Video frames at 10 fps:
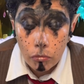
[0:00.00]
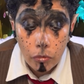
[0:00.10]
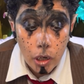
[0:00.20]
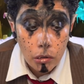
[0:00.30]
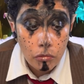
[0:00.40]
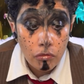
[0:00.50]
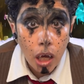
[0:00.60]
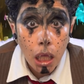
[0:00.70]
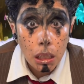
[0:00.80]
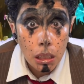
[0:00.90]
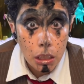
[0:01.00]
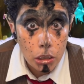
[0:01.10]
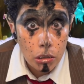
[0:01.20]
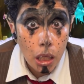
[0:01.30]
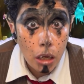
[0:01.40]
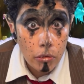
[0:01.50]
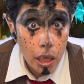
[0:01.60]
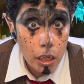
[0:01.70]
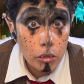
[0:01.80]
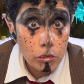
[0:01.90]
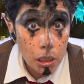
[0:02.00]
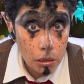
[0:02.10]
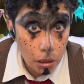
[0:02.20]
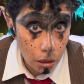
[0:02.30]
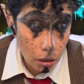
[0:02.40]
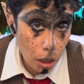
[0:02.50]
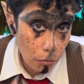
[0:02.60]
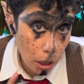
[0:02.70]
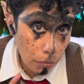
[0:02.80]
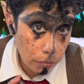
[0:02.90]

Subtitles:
very violent and scary energies that are coming up